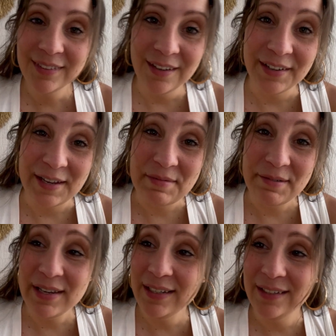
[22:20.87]
Okay,
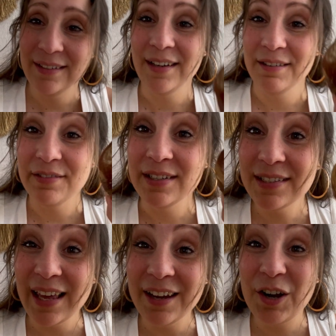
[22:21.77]
maybe I need a knife.
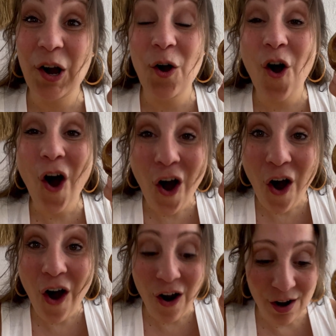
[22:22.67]
It's like
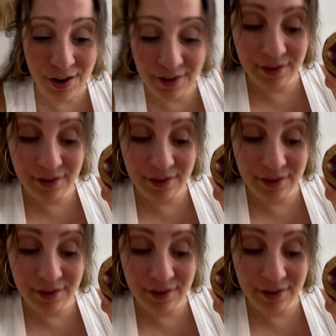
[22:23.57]
hard,